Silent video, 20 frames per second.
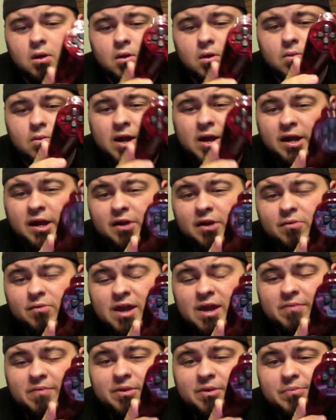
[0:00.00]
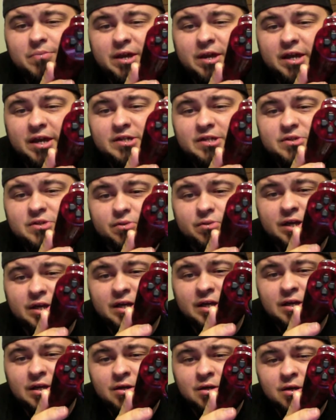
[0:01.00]
Right here we have the
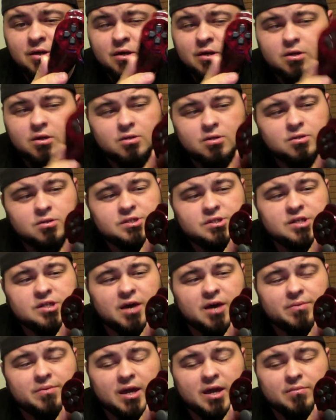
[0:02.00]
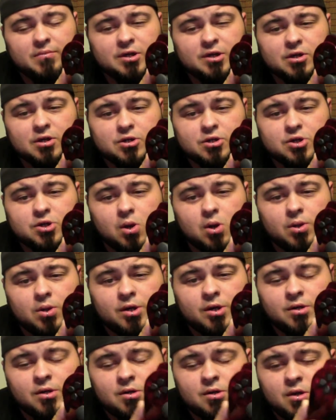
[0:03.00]
PS3 Scuf Gaming
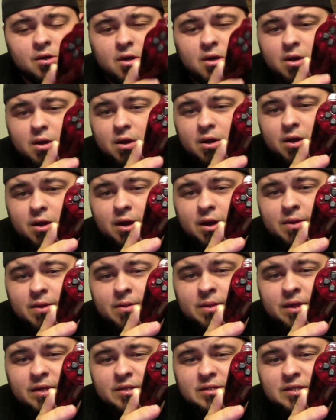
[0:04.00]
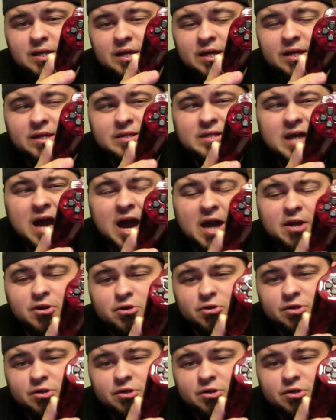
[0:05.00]
Controller, and this is hydro